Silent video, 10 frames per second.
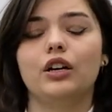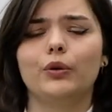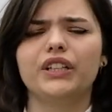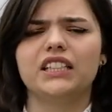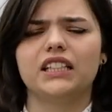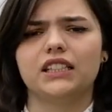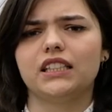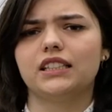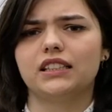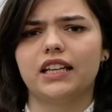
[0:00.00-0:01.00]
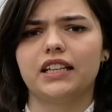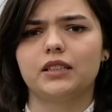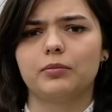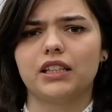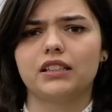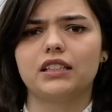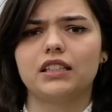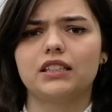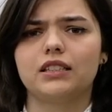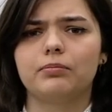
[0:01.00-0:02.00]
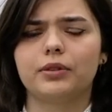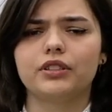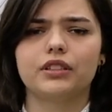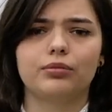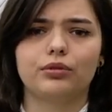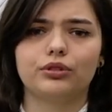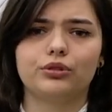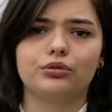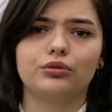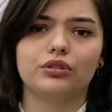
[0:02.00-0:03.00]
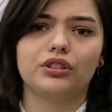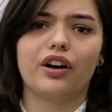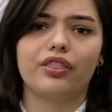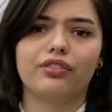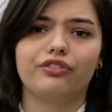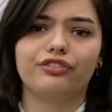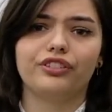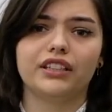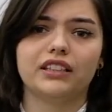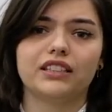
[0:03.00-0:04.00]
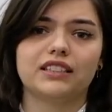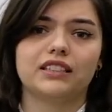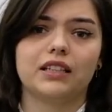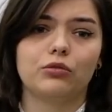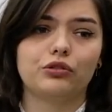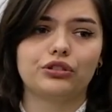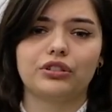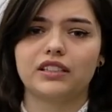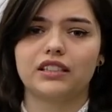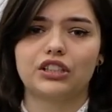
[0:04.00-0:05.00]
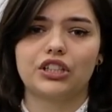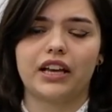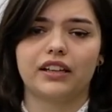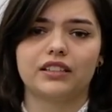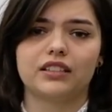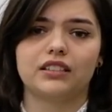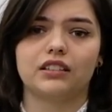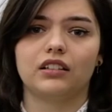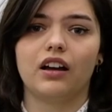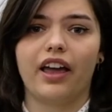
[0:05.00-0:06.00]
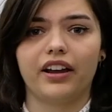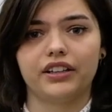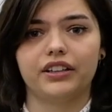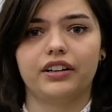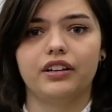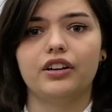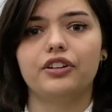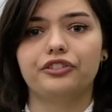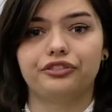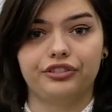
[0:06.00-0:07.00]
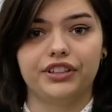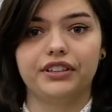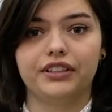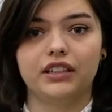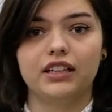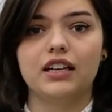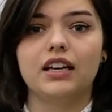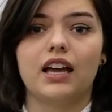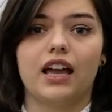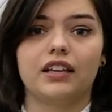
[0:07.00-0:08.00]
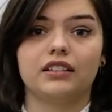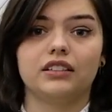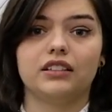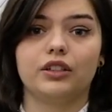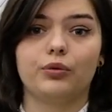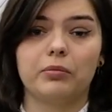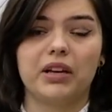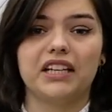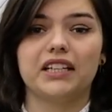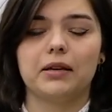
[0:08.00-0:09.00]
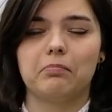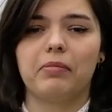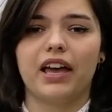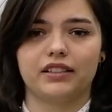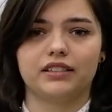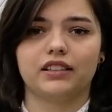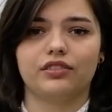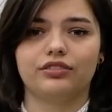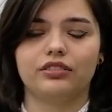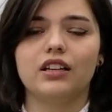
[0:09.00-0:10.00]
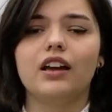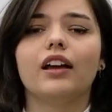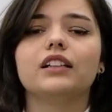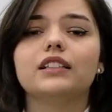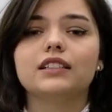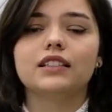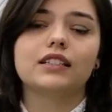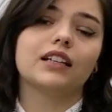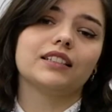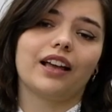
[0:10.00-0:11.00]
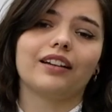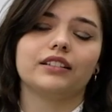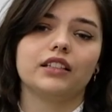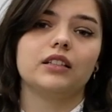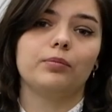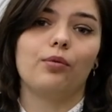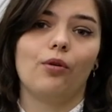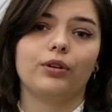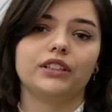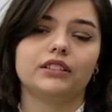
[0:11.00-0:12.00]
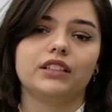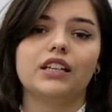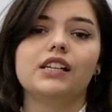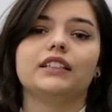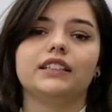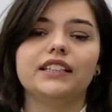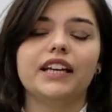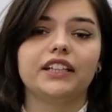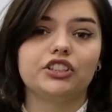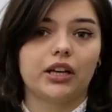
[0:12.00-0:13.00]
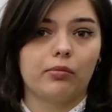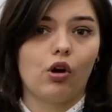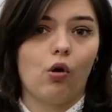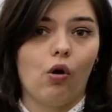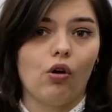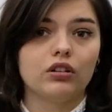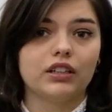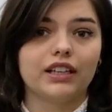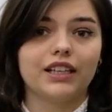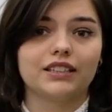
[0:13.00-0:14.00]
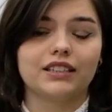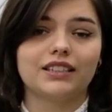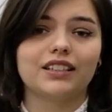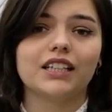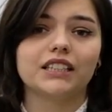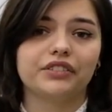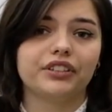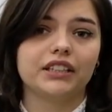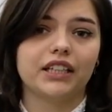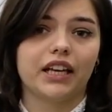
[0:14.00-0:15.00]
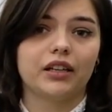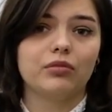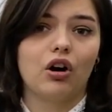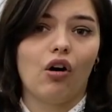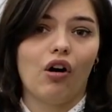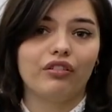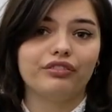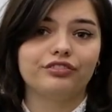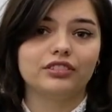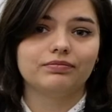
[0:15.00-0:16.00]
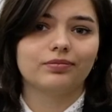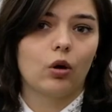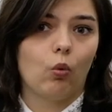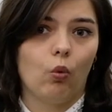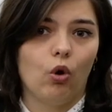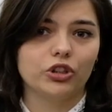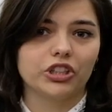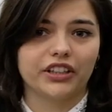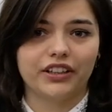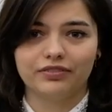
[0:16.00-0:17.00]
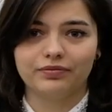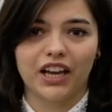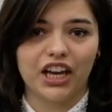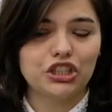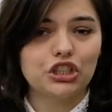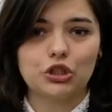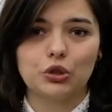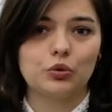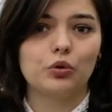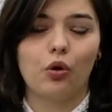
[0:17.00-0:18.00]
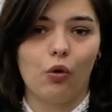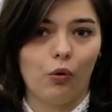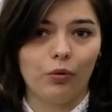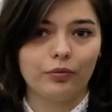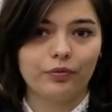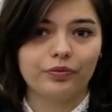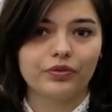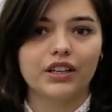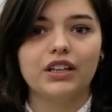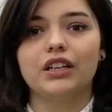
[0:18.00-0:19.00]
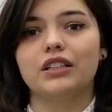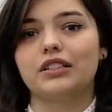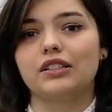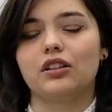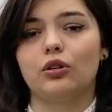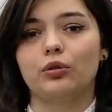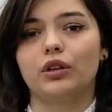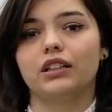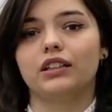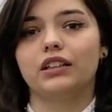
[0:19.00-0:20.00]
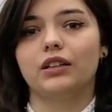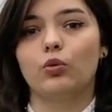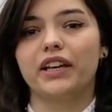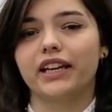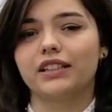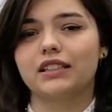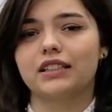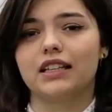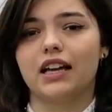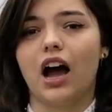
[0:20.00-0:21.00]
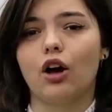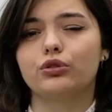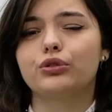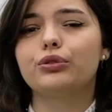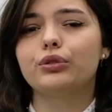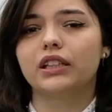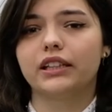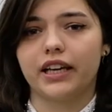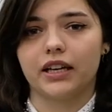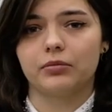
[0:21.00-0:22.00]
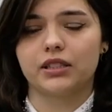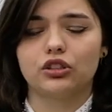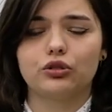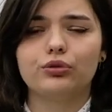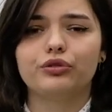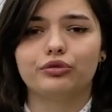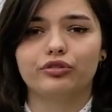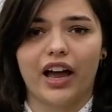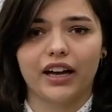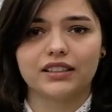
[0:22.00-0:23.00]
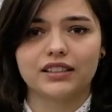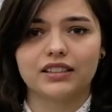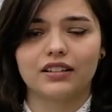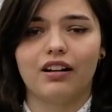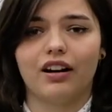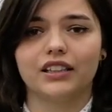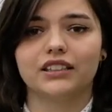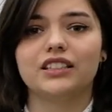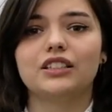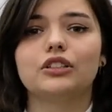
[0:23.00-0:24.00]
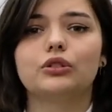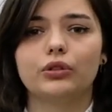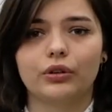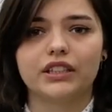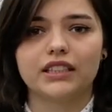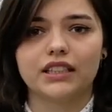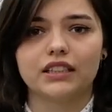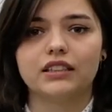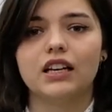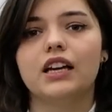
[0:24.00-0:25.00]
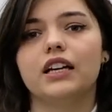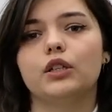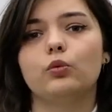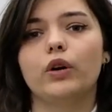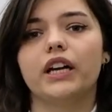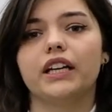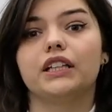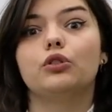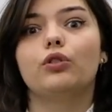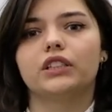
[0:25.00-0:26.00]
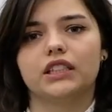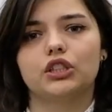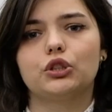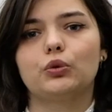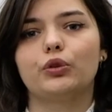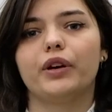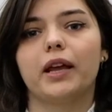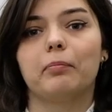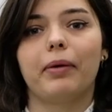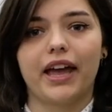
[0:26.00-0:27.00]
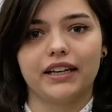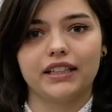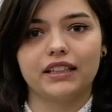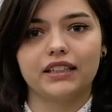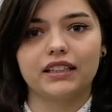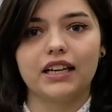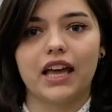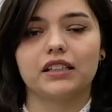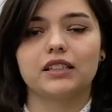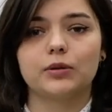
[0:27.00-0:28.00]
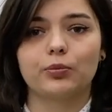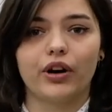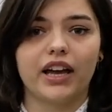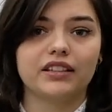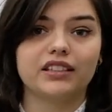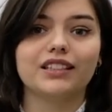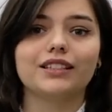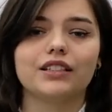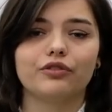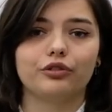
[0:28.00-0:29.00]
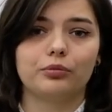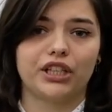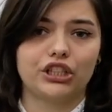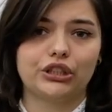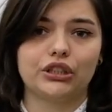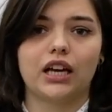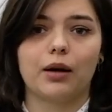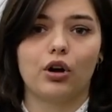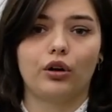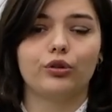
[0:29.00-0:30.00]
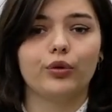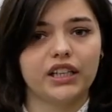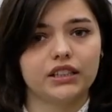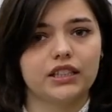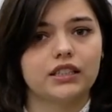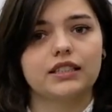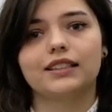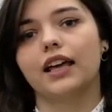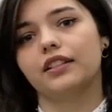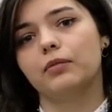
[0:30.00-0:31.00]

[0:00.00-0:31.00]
Reading these statements, it's impossible to not feel emotions such as anger, fear, and remain impassive. And this is exactly the point. DHMO is the scientific name of water, H2O. So we can see how true claims and true facts are distorted in order to create panic and spread disinformation among readers and